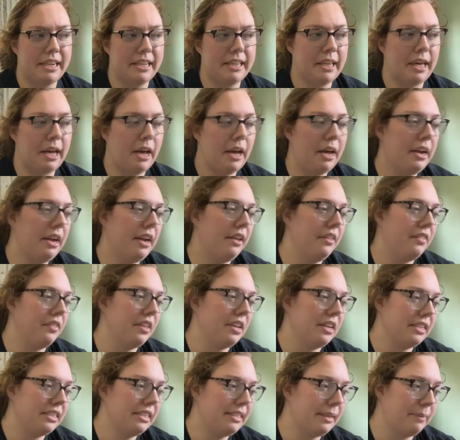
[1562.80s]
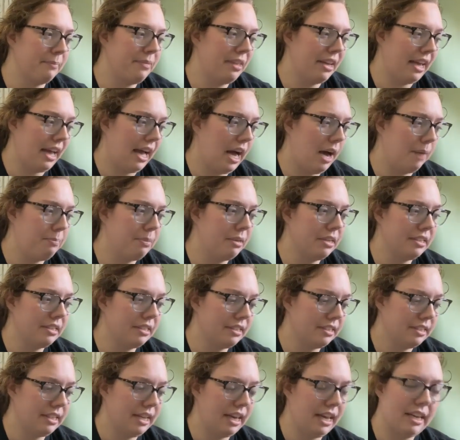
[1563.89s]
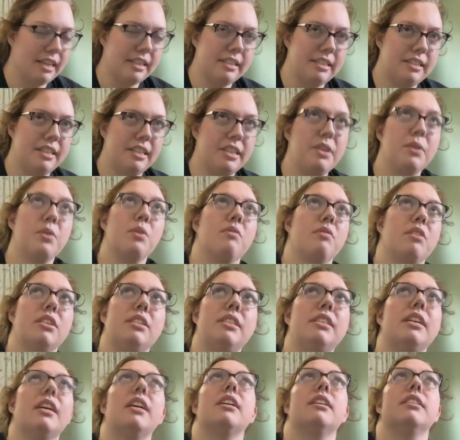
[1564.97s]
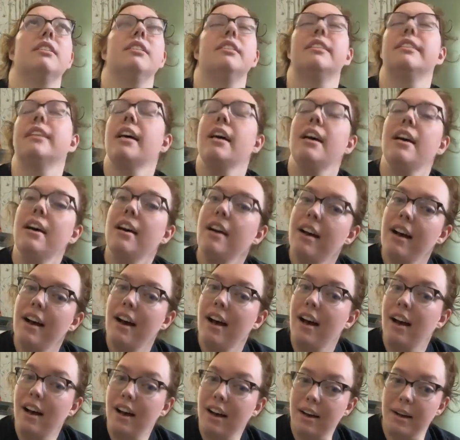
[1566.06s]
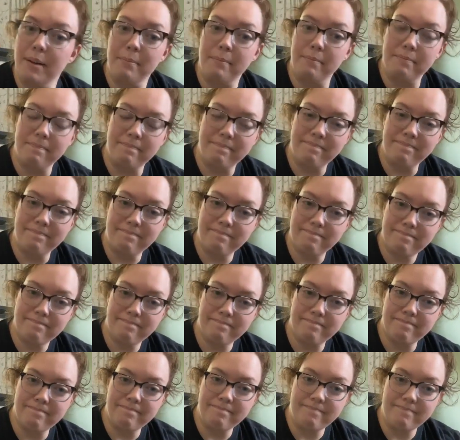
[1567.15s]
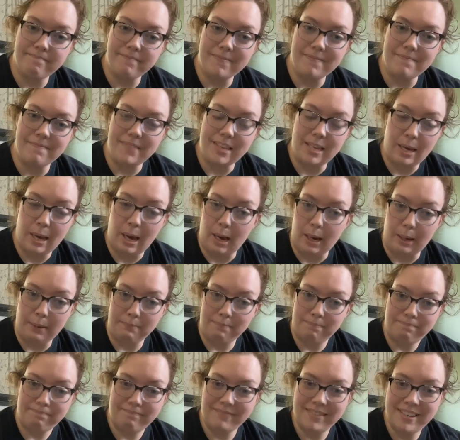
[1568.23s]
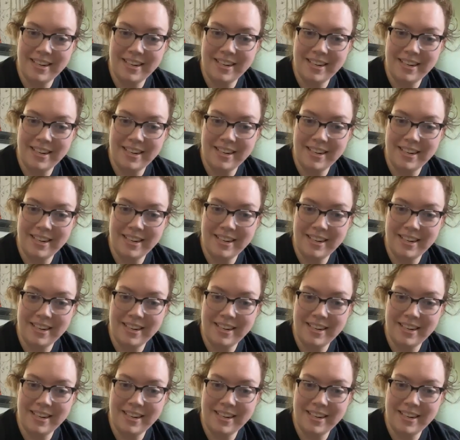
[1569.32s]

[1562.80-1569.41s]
I say that and then something happens as the universe does, um, yeah.